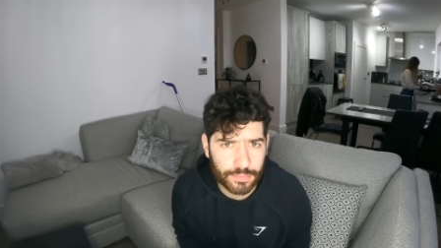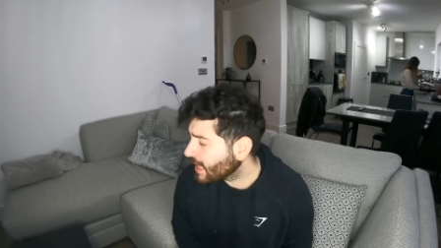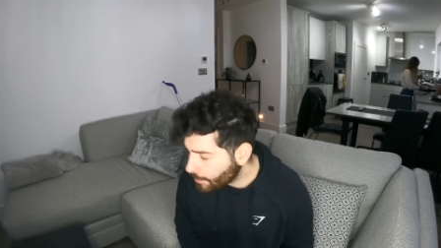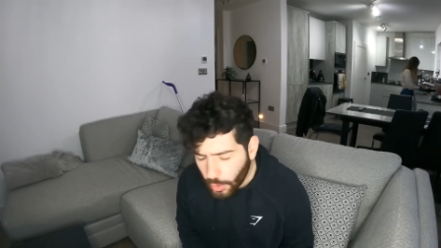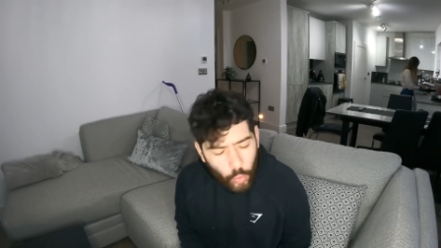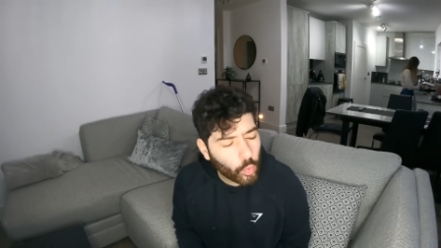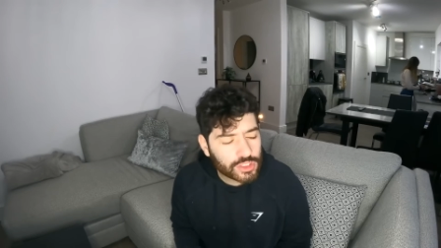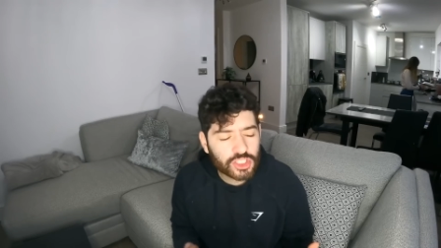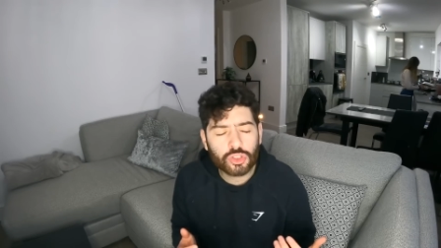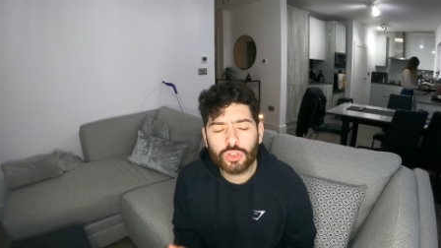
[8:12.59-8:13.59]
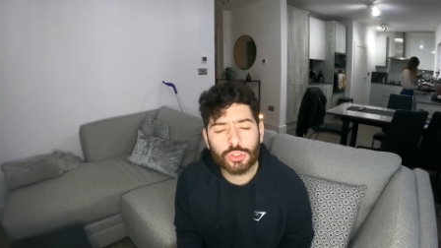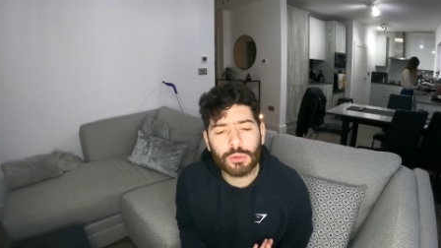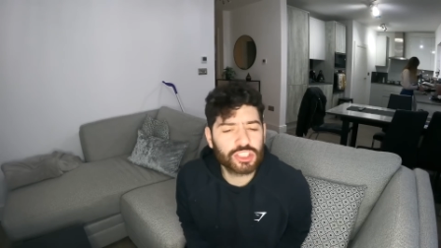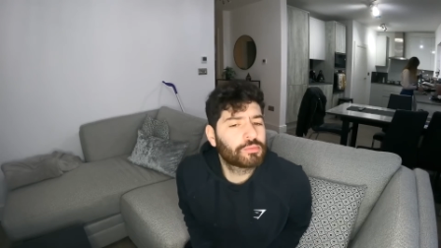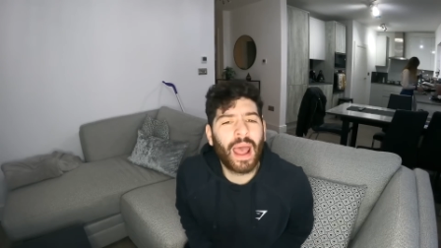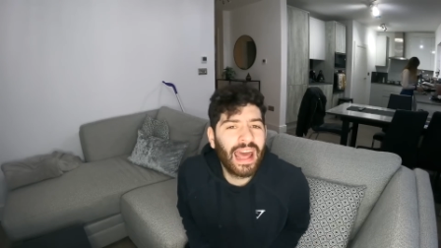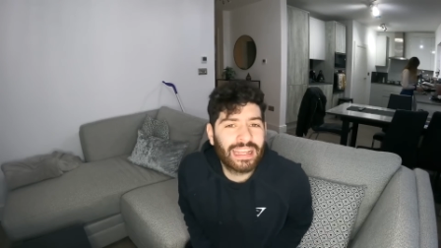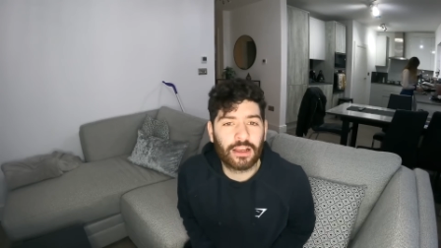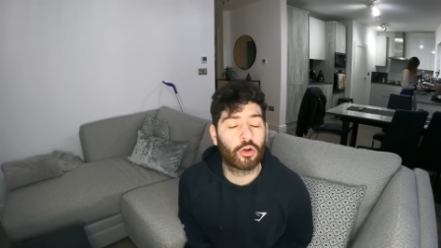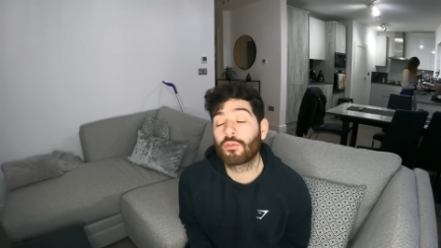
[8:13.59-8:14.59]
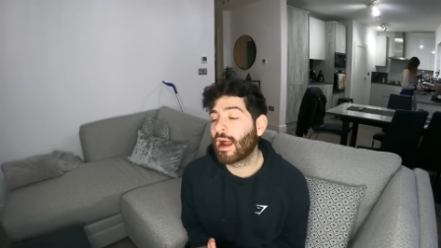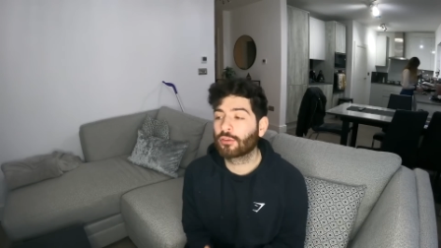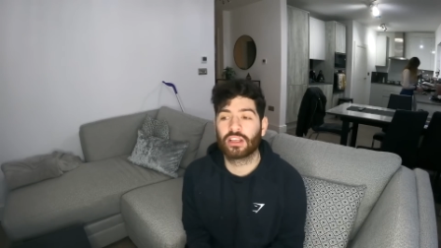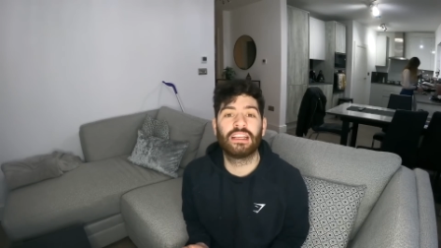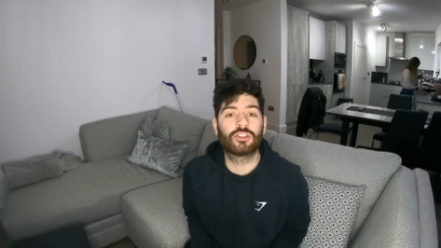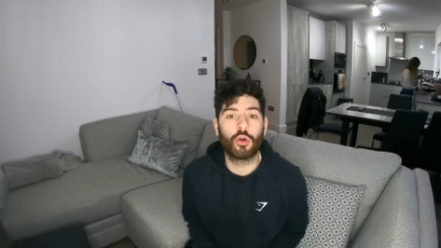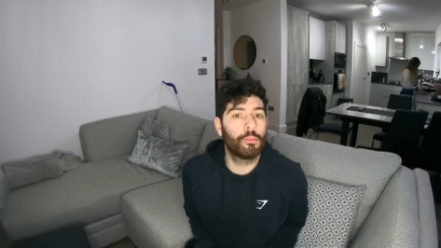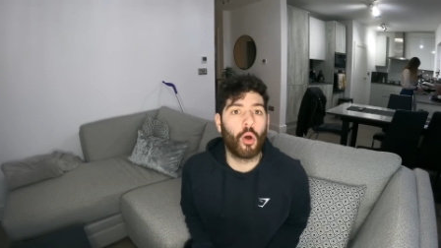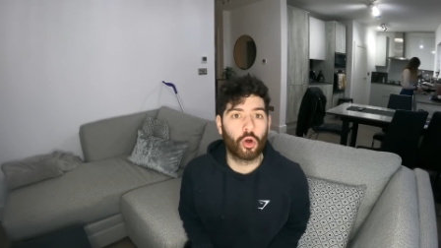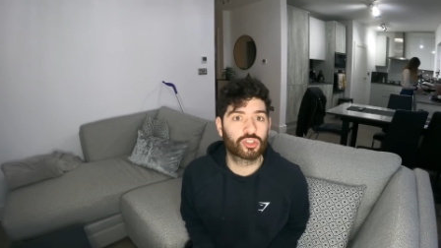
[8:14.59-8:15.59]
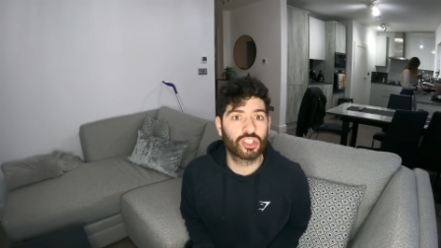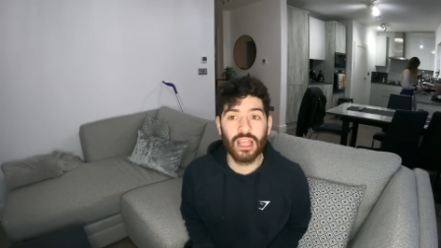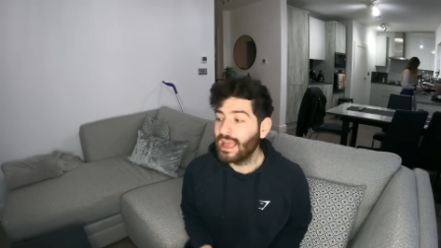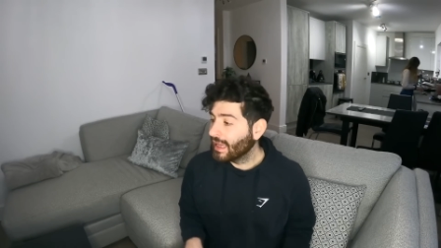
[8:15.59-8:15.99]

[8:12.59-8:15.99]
Kepa causes too much panic around his own box.